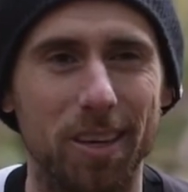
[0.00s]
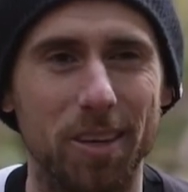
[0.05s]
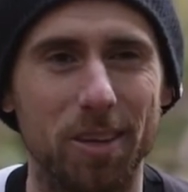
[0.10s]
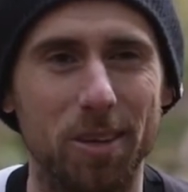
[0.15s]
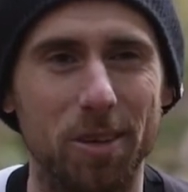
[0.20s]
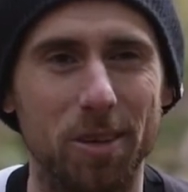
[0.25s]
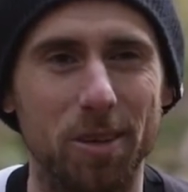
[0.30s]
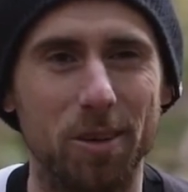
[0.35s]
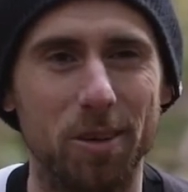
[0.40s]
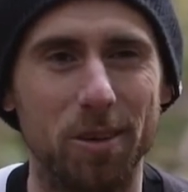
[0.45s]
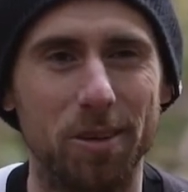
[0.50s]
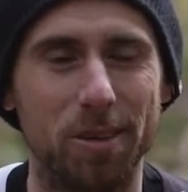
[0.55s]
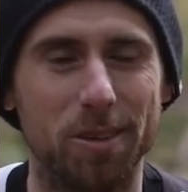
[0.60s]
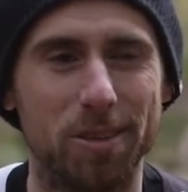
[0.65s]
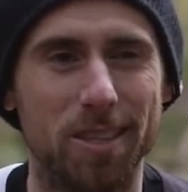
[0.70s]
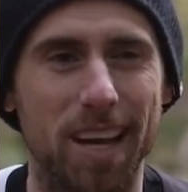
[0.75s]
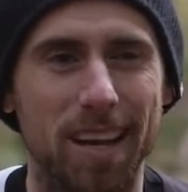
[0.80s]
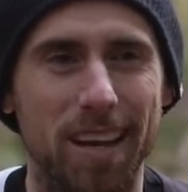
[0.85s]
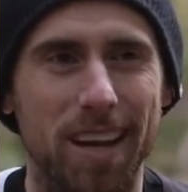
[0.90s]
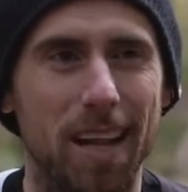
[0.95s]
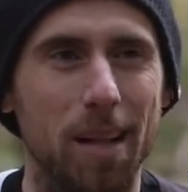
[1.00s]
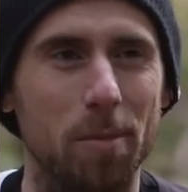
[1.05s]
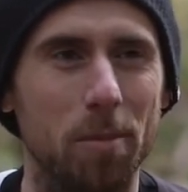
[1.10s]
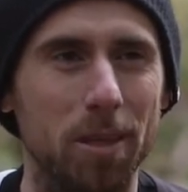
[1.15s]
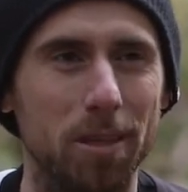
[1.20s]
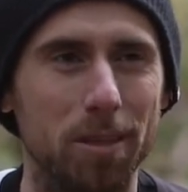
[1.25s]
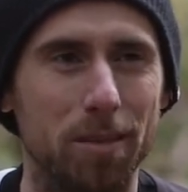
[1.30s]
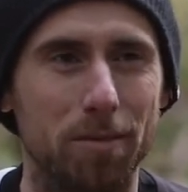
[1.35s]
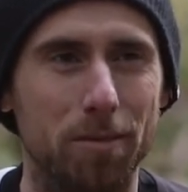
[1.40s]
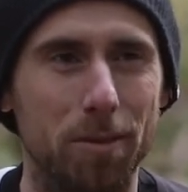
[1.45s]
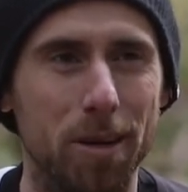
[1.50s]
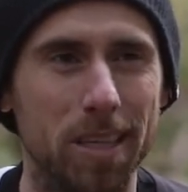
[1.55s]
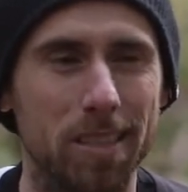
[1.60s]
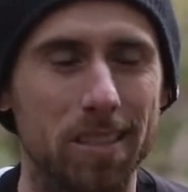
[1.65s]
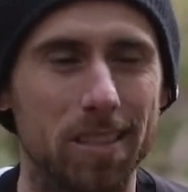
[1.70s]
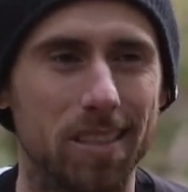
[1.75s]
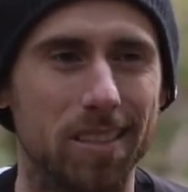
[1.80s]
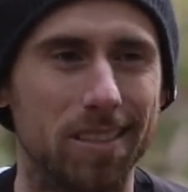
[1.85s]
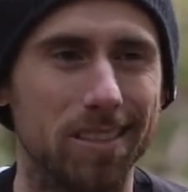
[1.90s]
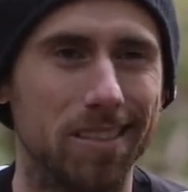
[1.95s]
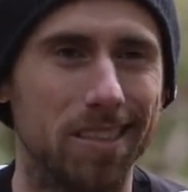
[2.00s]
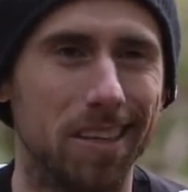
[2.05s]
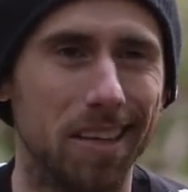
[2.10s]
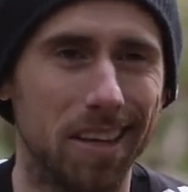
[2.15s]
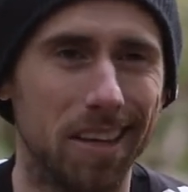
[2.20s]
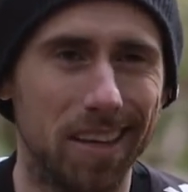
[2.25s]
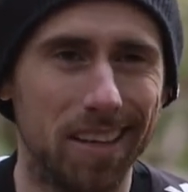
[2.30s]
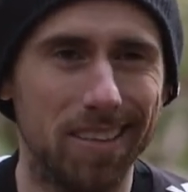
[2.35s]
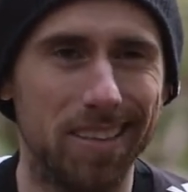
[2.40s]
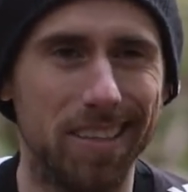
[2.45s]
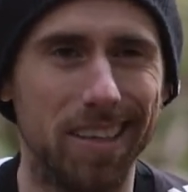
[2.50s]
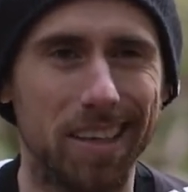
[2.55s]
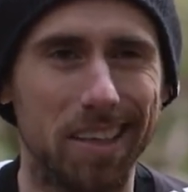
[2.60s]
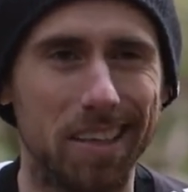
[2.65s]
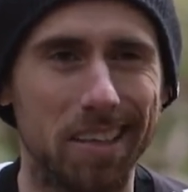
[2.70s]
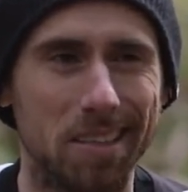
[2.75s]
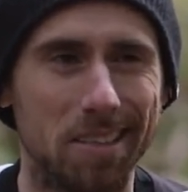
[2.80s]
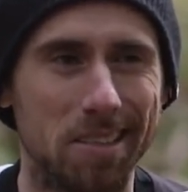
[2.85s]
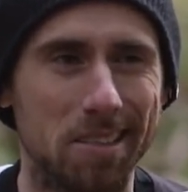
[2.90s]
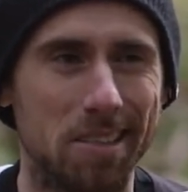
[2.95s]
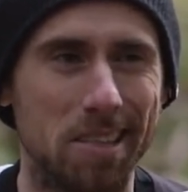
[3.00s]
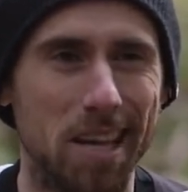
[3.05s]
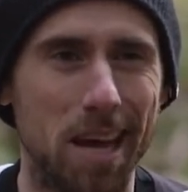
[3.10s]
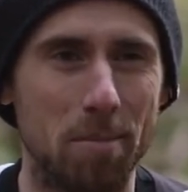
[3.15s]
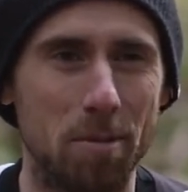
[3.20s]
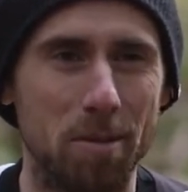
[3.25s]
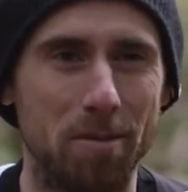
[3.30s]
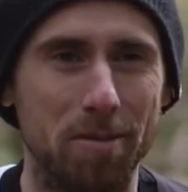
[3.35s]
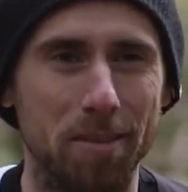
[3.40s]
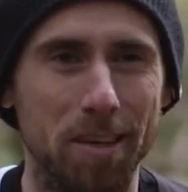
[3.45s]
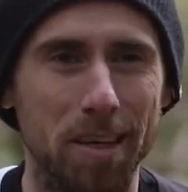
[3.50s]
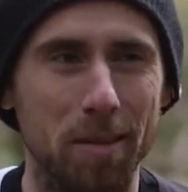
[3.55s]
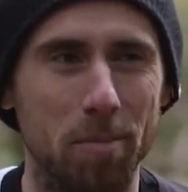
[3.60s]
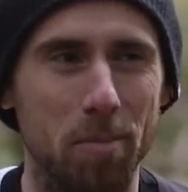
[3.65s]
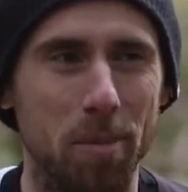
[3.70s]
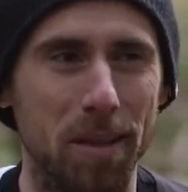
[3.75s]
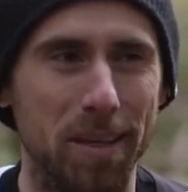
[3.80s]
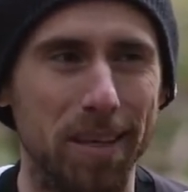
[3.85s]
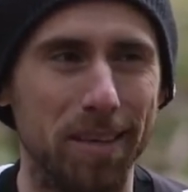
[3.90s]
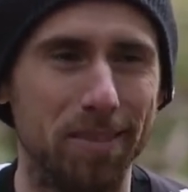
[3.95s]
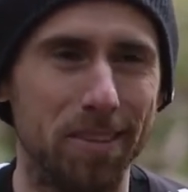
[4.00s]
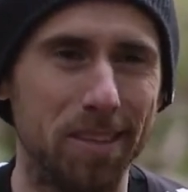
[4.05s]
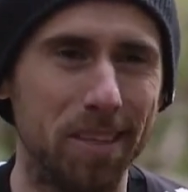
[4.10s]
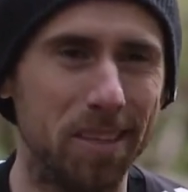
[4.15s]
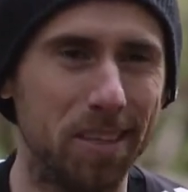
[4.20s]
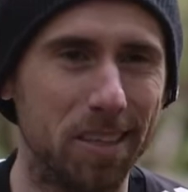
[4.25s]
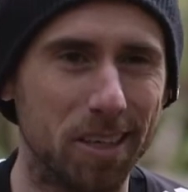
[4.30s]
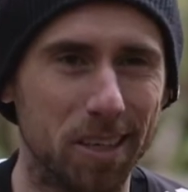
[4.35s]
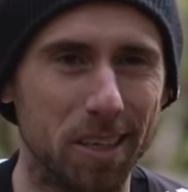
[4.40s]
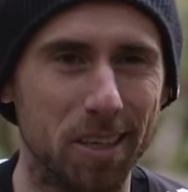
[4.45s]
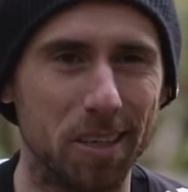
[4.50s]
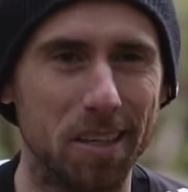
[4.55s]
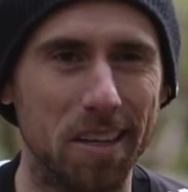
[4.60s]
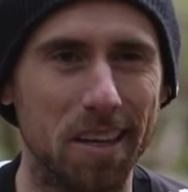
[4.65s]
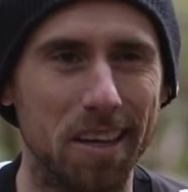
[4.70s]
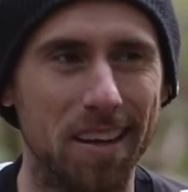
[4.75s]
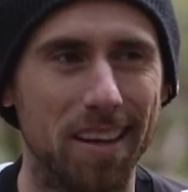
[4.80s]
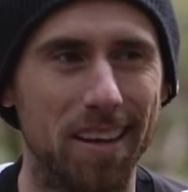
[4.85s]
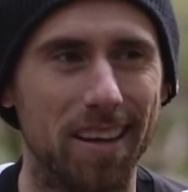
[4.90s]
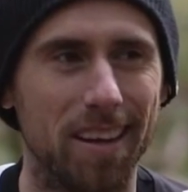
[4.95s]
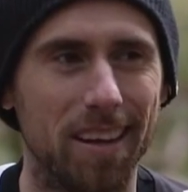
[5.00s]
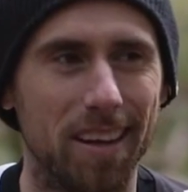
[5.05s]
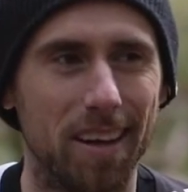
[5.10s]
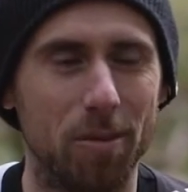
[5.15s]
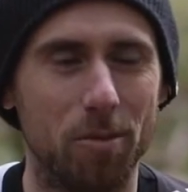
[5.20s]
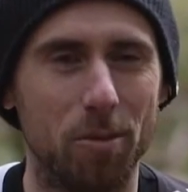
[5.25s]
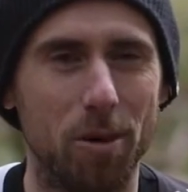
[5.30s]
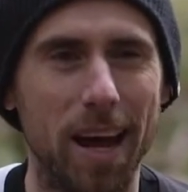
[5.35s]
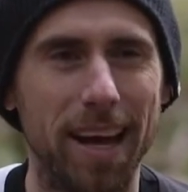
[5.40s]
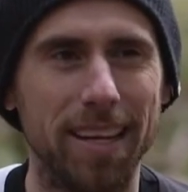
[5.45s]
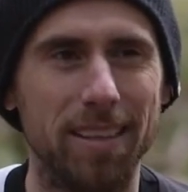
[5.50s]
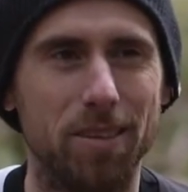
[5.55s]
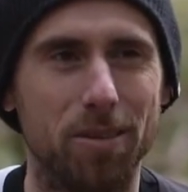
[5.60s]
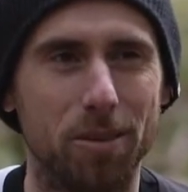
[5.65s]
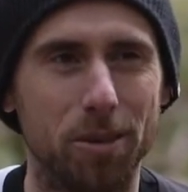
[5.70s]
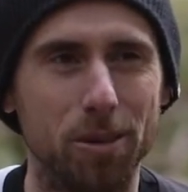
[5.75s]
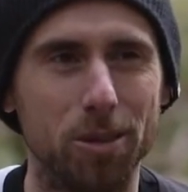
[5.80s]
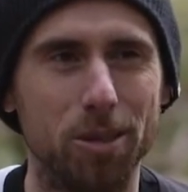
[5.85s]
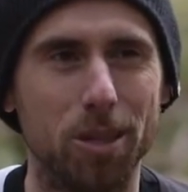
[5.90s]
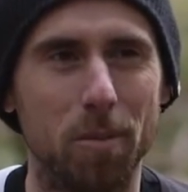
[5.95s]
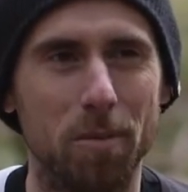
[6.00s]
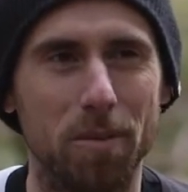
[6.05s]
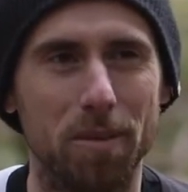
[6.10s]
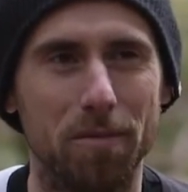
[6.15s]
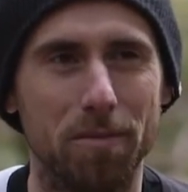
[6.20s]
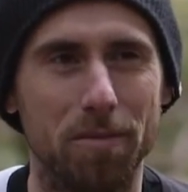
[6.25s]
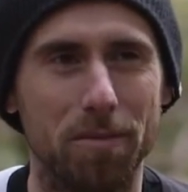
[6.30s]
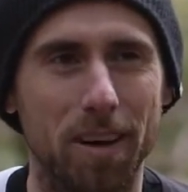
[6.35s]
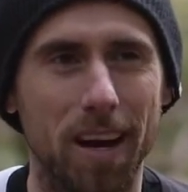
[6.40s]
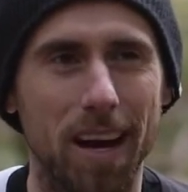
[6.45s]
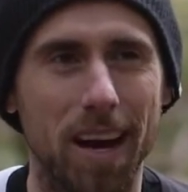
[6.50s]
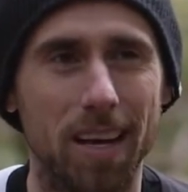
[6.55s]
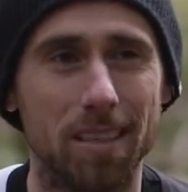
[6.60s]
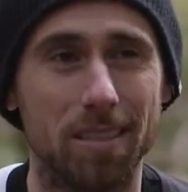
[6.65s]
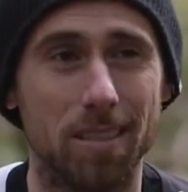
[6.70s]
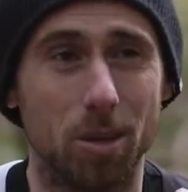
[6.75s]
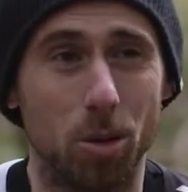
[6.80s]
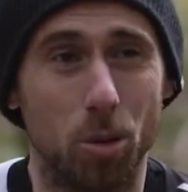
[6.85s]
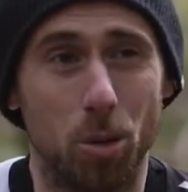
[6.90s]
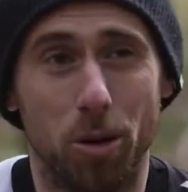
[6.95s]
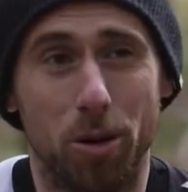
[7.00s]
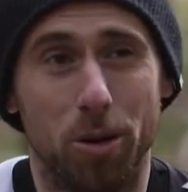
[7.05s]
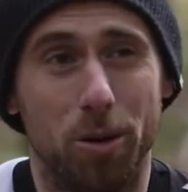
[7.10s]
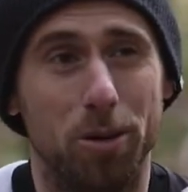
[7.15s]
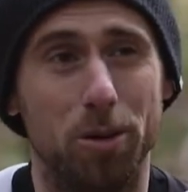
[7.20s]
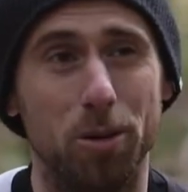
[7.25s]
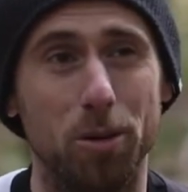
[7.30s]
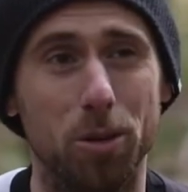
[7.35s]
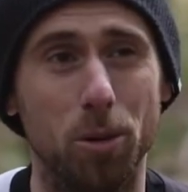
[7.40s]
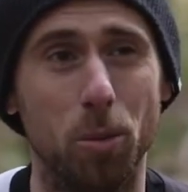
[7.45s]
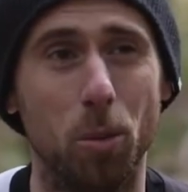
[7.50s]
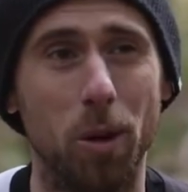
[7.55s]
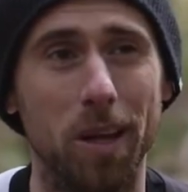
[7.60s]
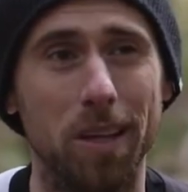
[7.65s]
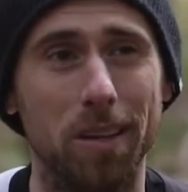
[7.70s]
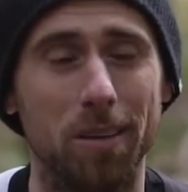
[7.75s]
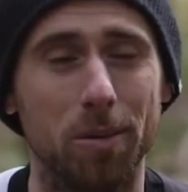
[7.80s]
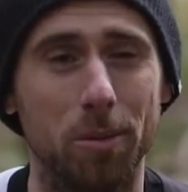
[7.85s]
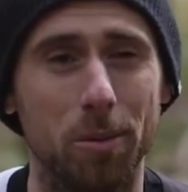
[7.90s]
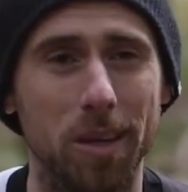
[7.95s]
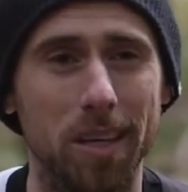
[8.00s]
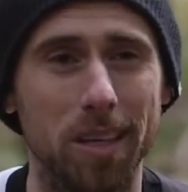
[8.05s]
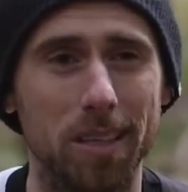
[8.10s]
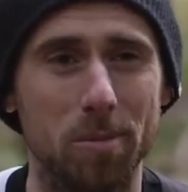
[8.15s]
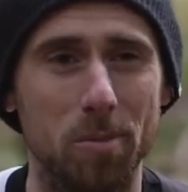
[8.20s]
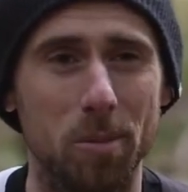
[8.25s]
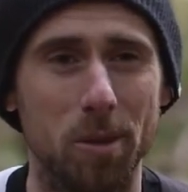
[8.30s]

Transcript: You know, there's that element of risk and taking a step of faith, believing that you can ride through something fast in order to win the race.